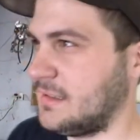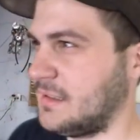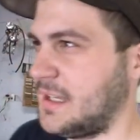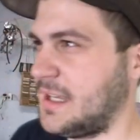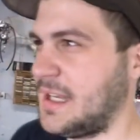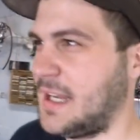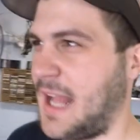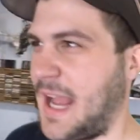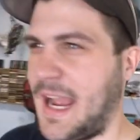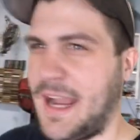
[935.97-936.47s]

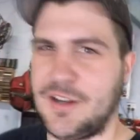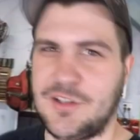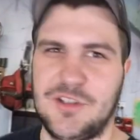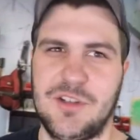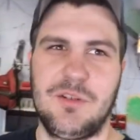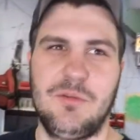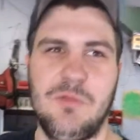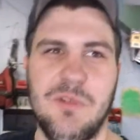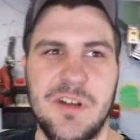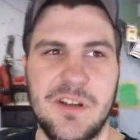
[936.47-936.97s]
in
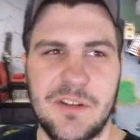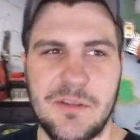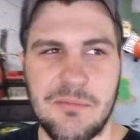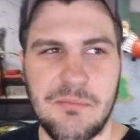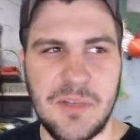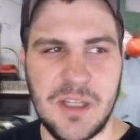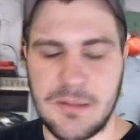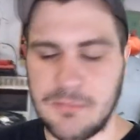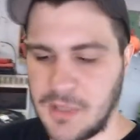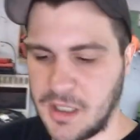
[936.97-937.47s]
action with
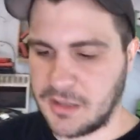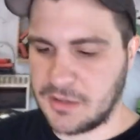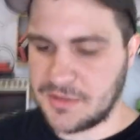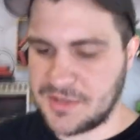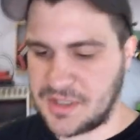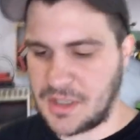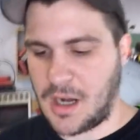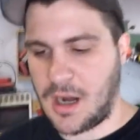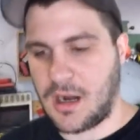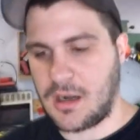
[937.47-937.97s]
me and
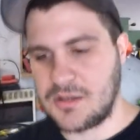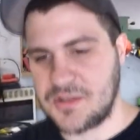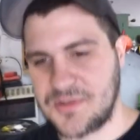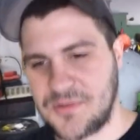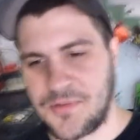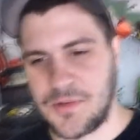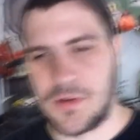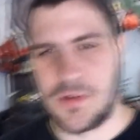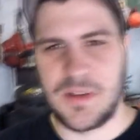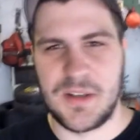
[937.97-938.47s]
Michael's cars
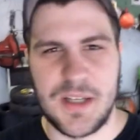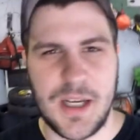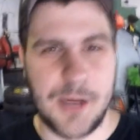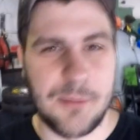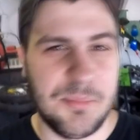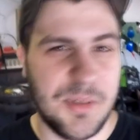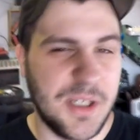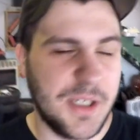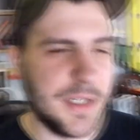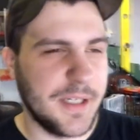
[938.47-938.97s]
for the
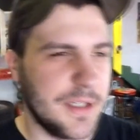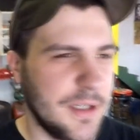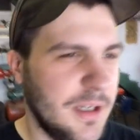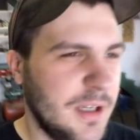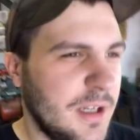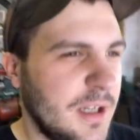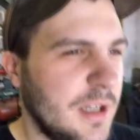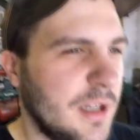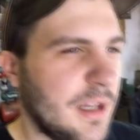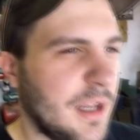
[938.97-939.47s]
time being
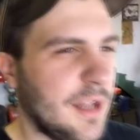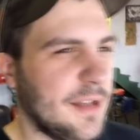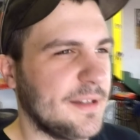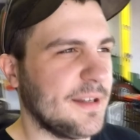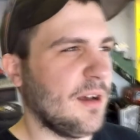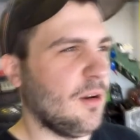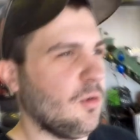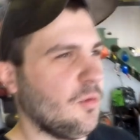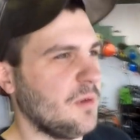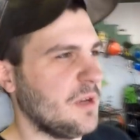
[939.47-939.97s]

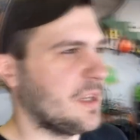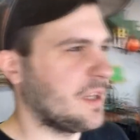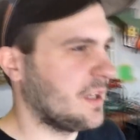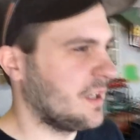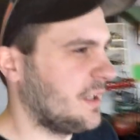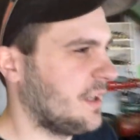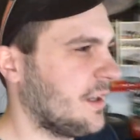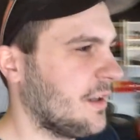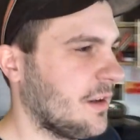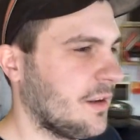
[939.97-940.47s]
until we can
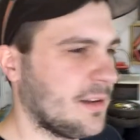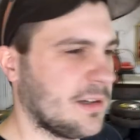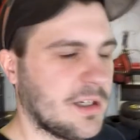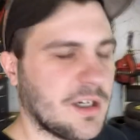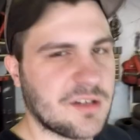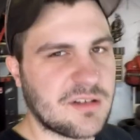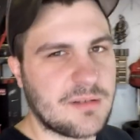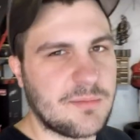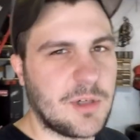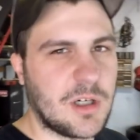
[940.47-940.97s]
get another
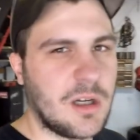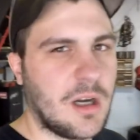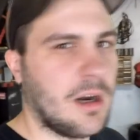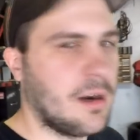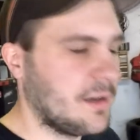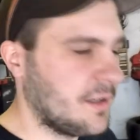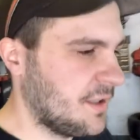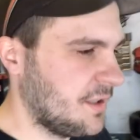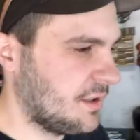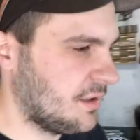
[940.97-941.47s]
customer
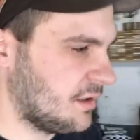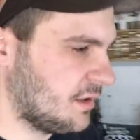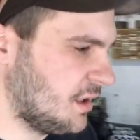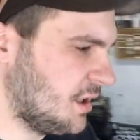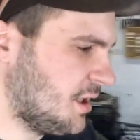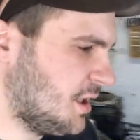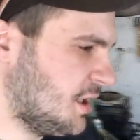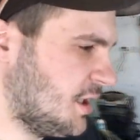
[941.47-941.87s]
car in here.